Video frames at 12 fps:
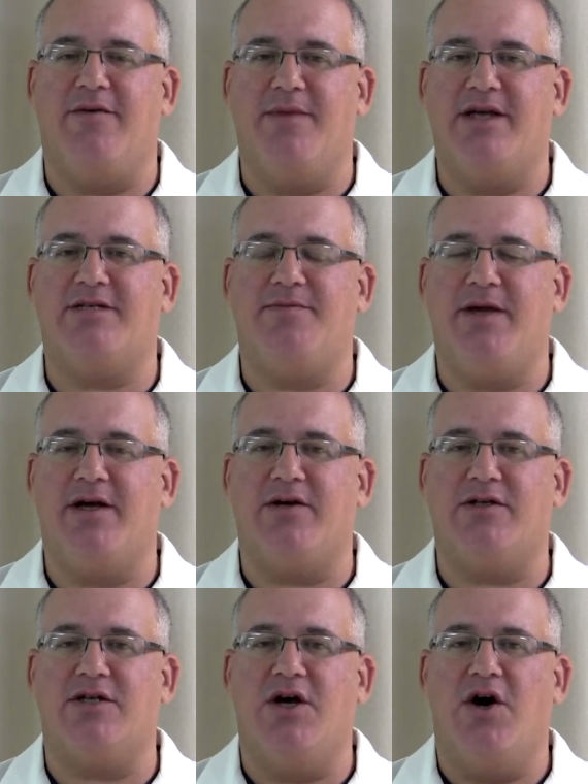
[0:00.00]
miss
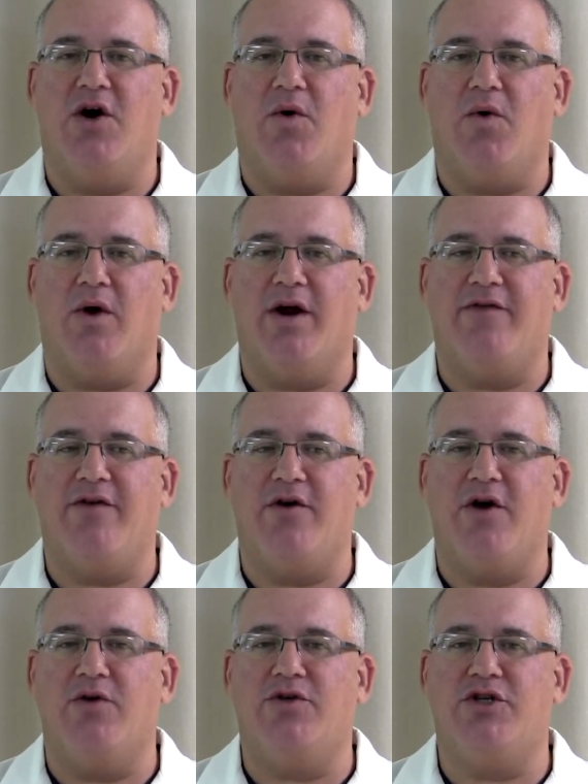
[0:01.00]
meals, or if
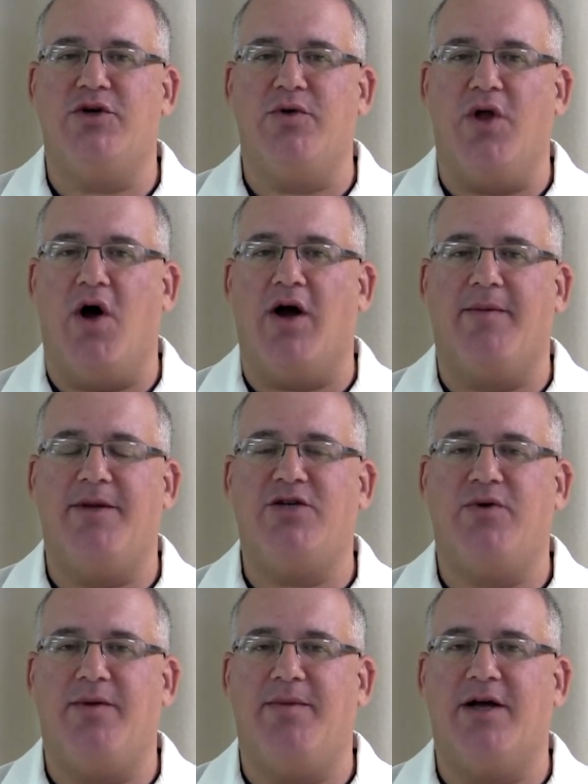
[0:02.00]
you go too long in between